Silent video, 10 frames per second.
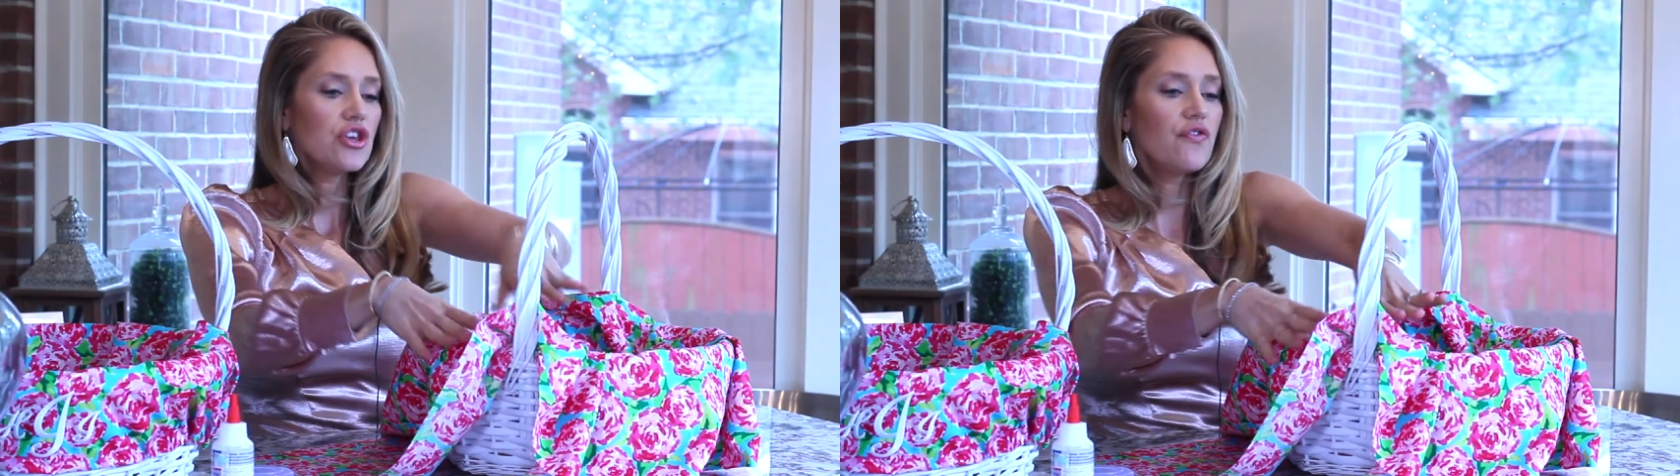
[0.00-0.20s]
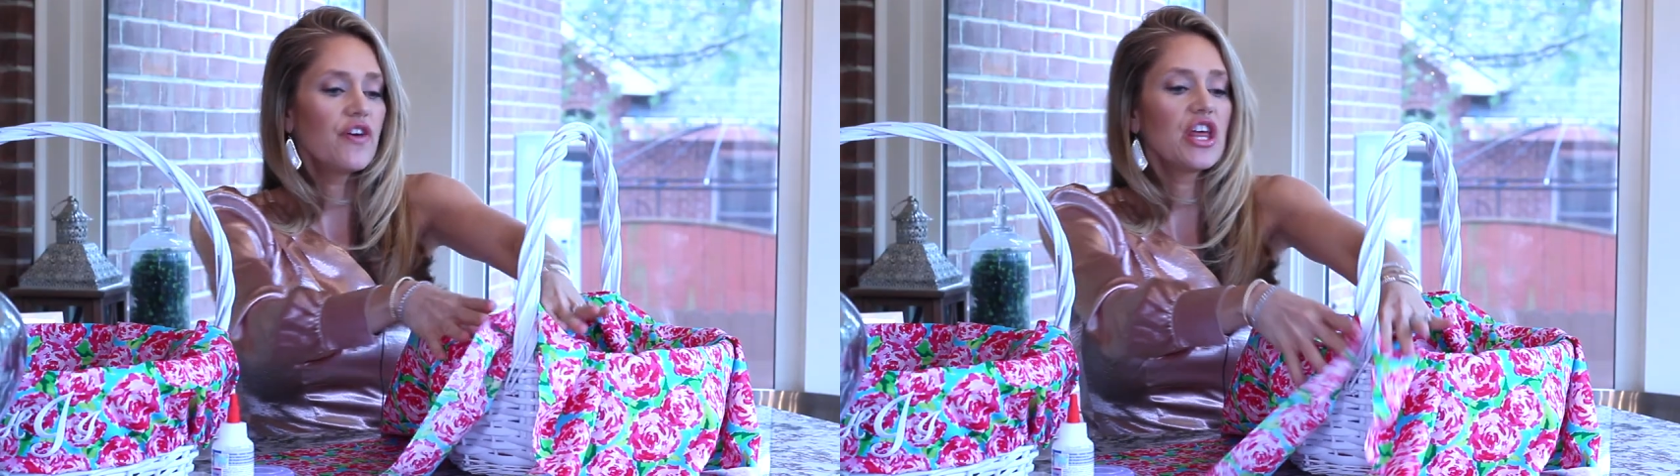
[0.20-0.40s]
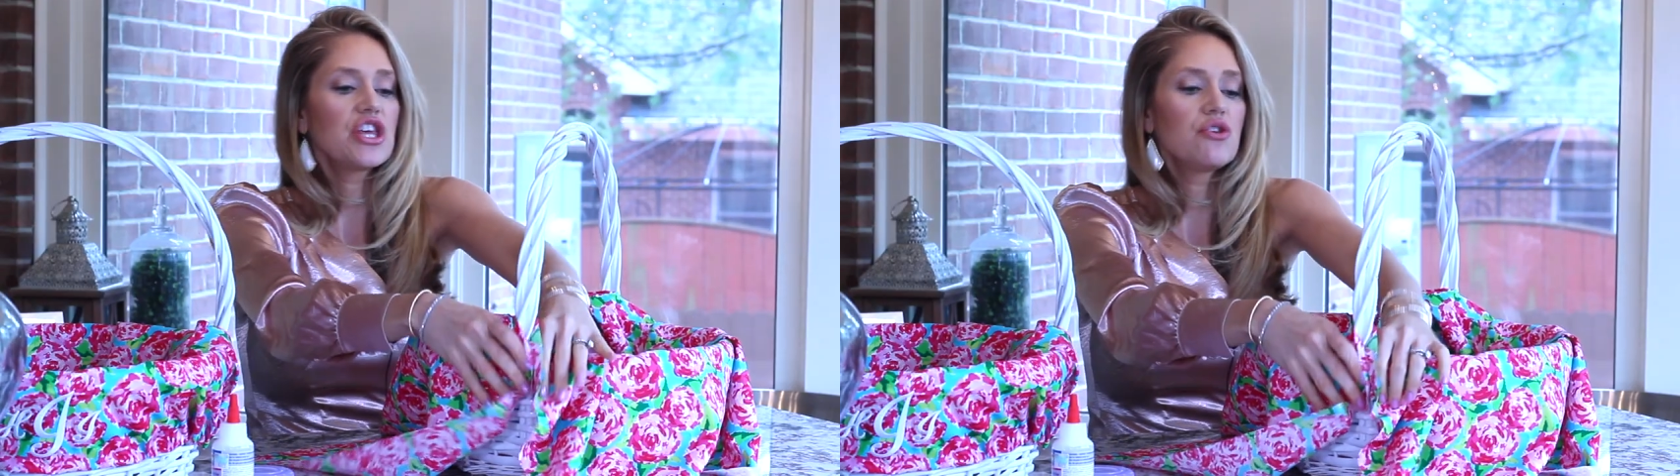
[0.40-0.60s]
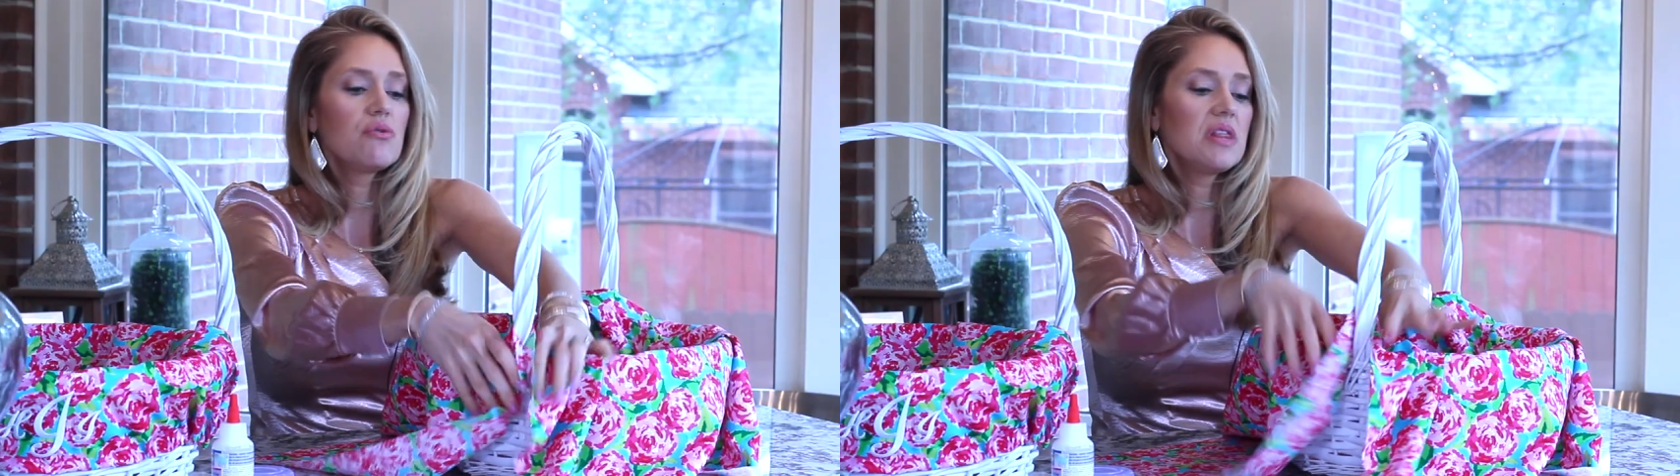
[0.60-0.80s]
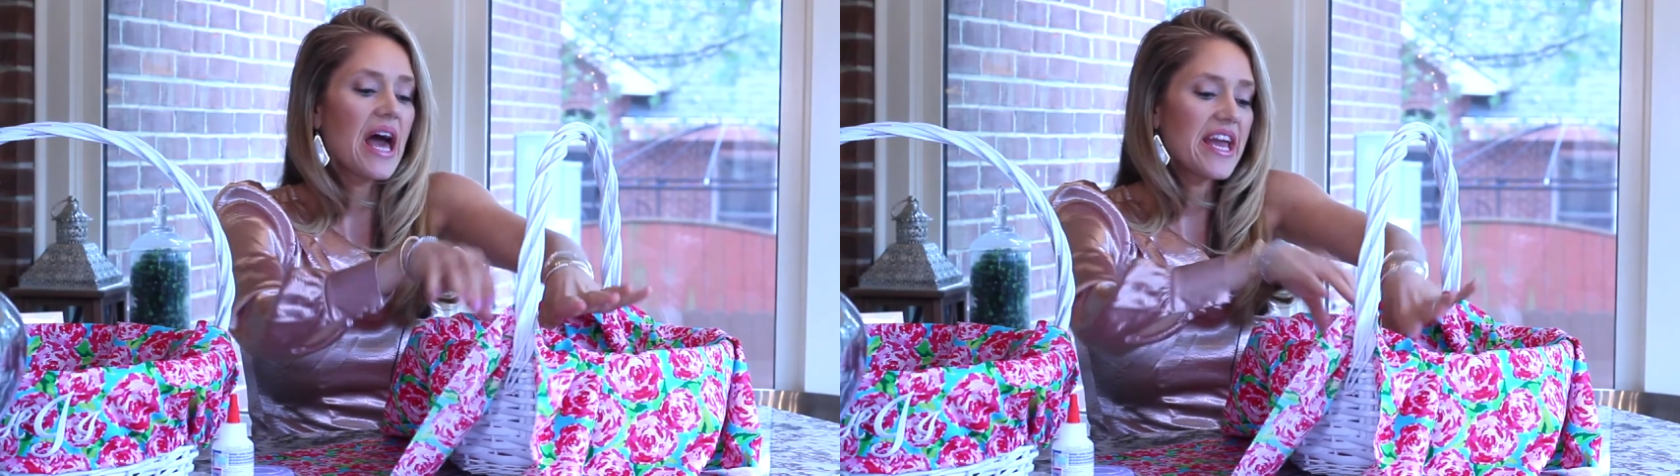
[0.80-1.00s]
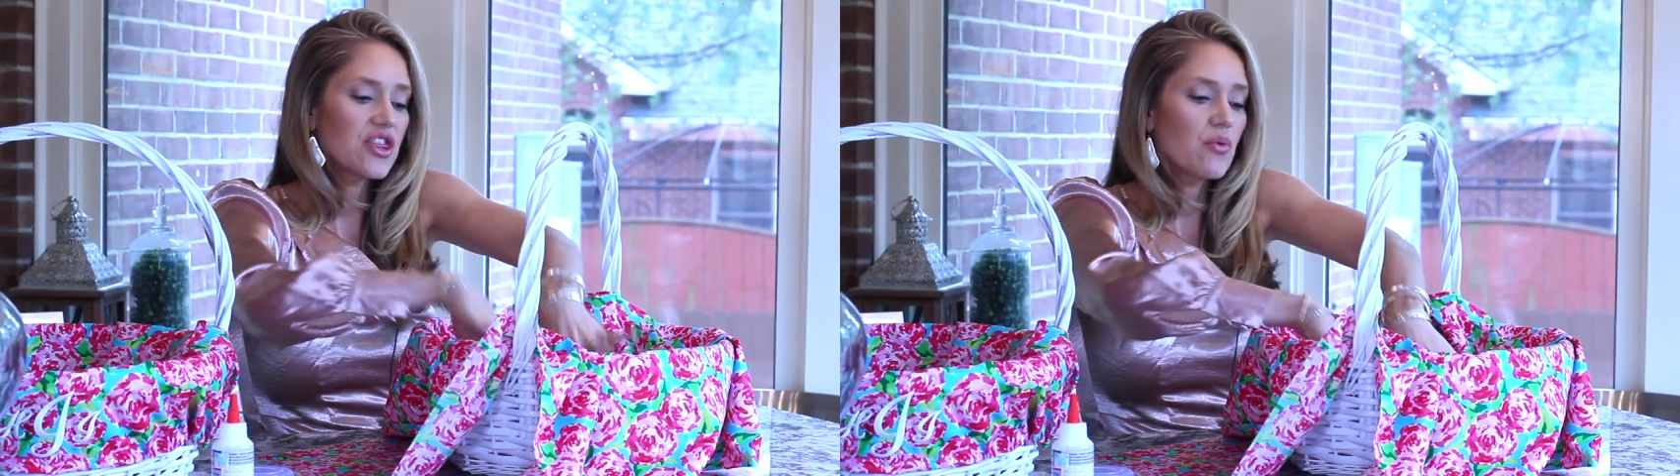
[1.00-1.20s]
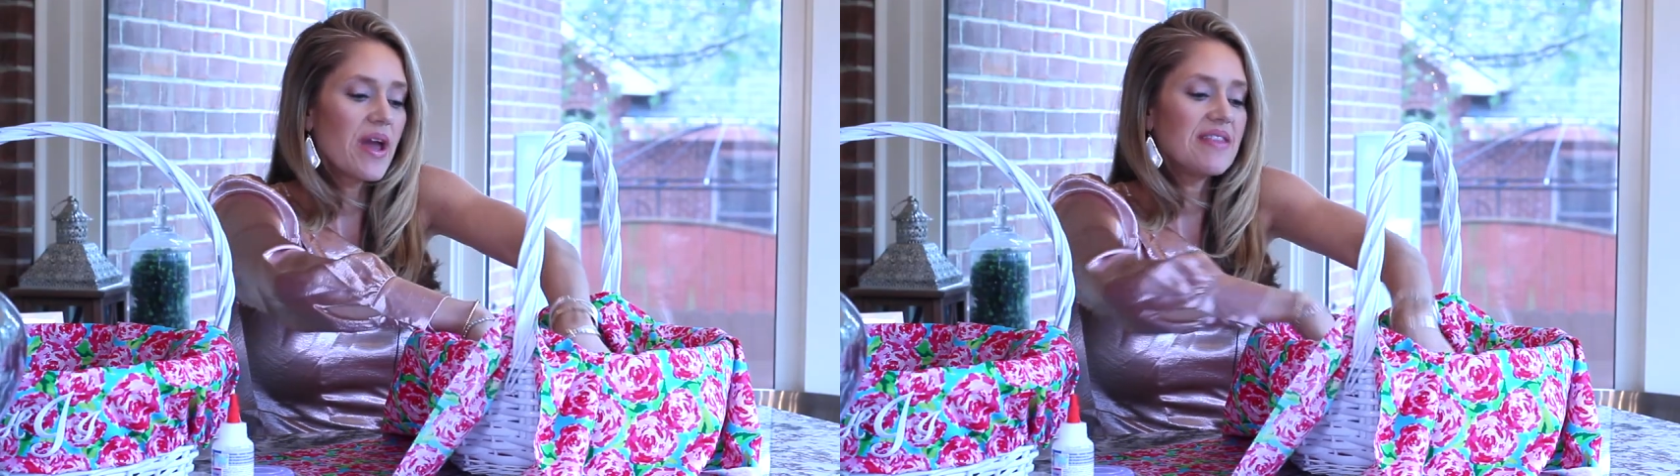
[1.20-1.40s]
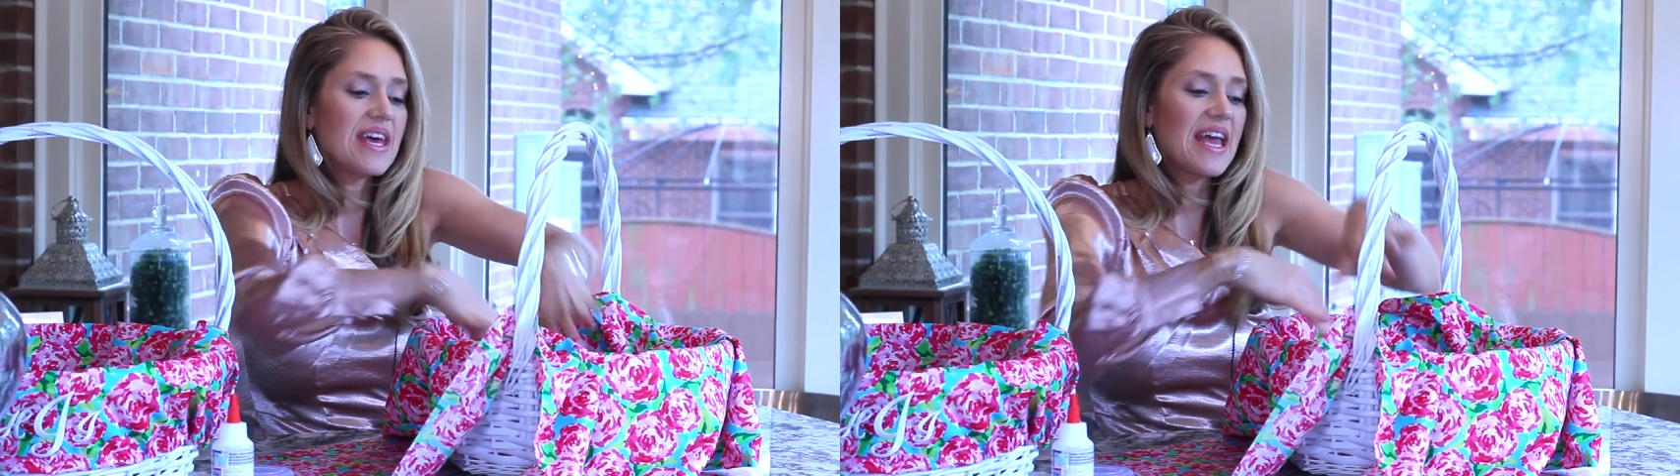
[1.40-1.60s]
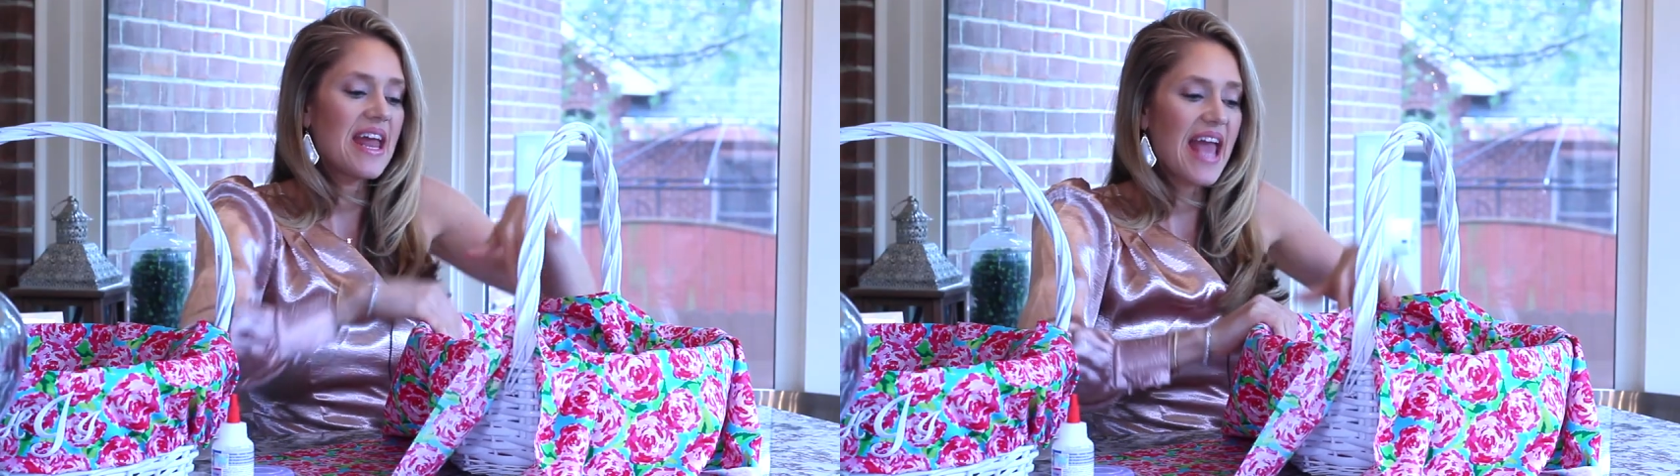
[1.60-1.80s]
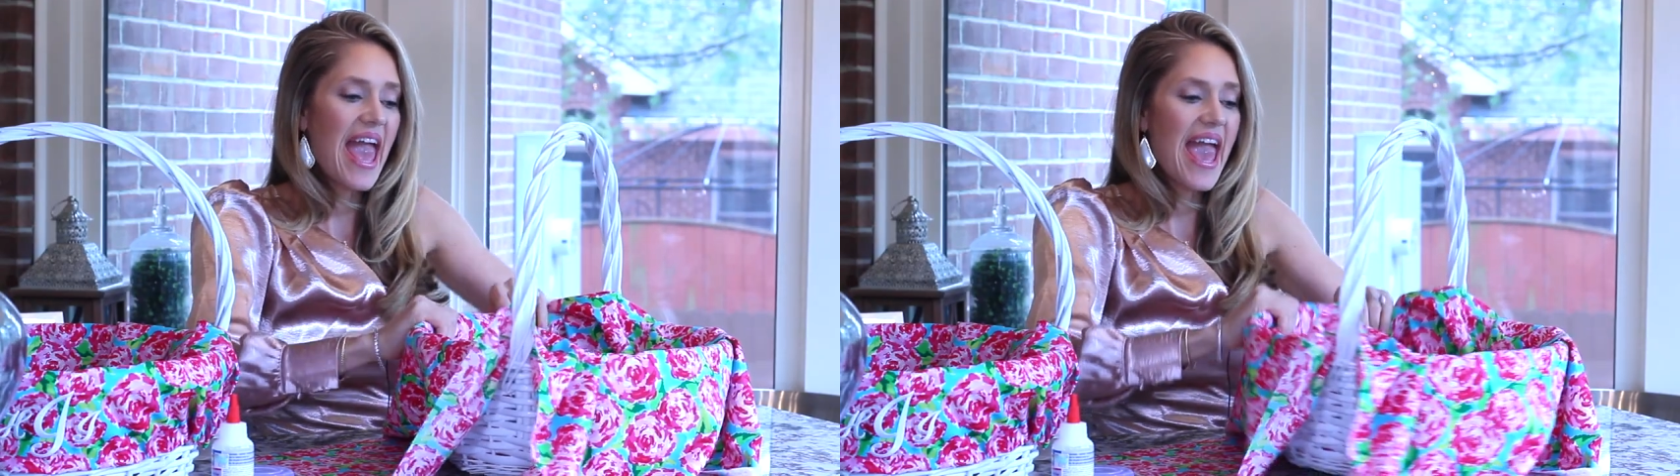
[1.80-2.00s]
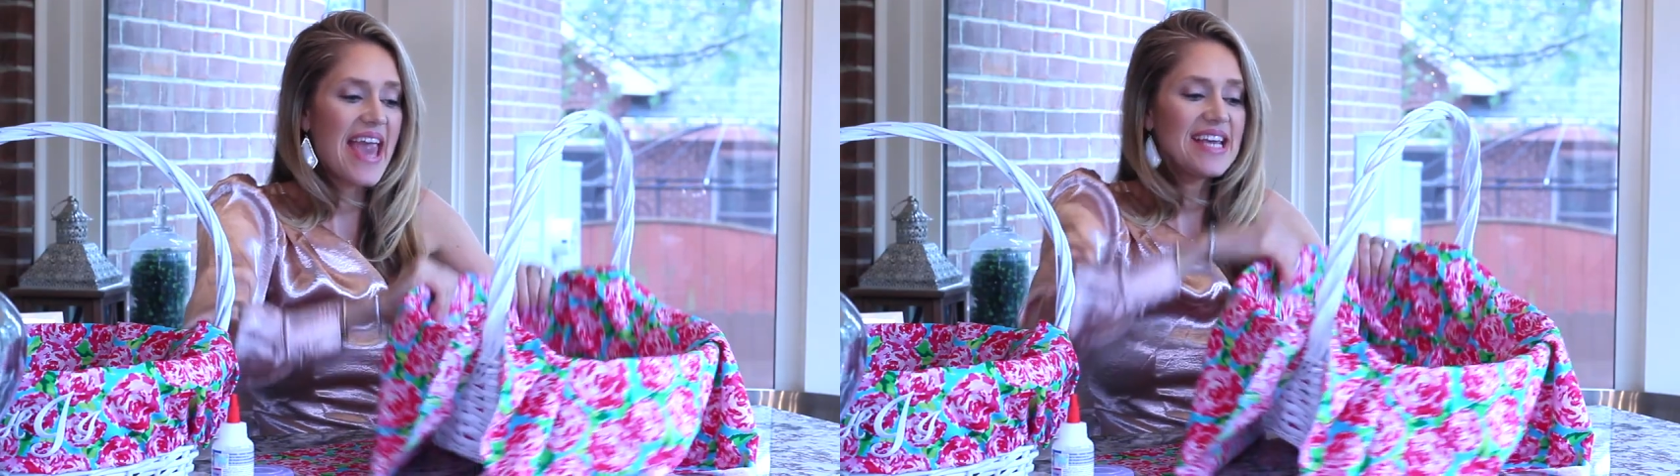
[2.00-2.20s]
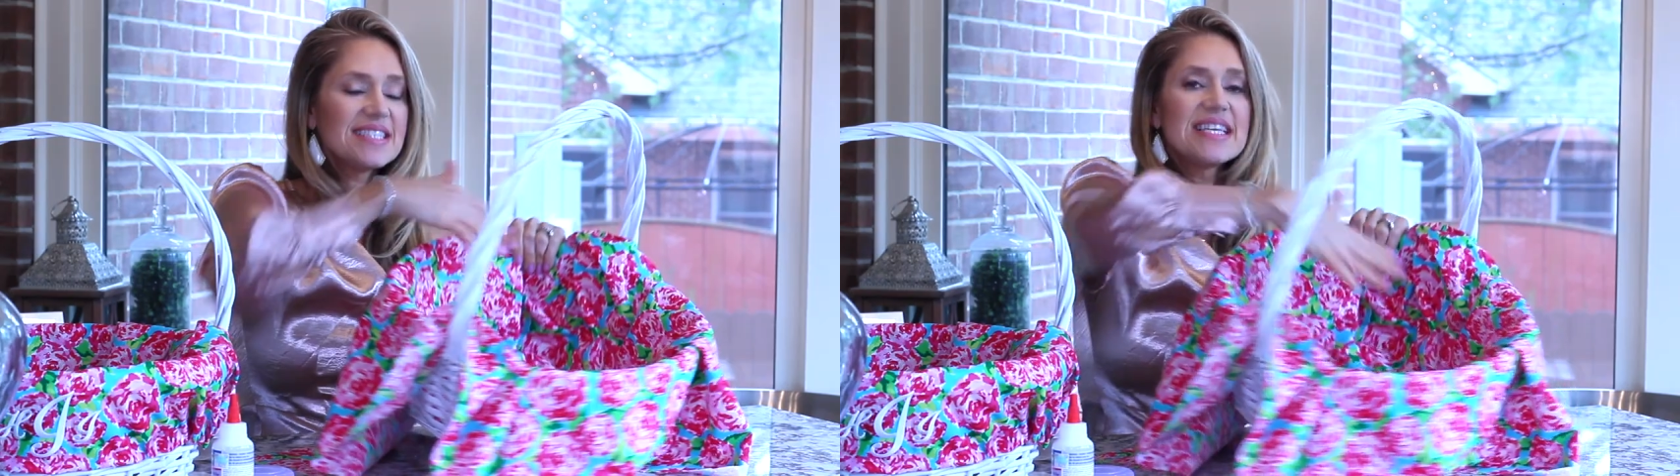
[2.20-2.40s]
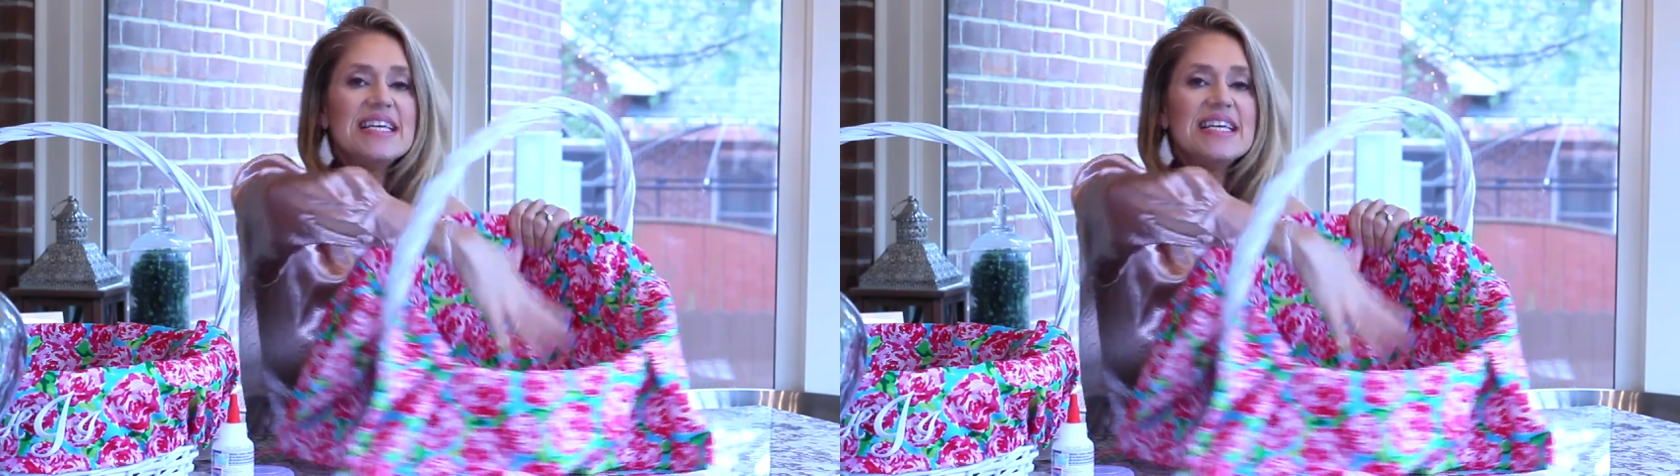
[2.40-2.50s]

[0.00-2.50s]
you feel like you like the way that it hangs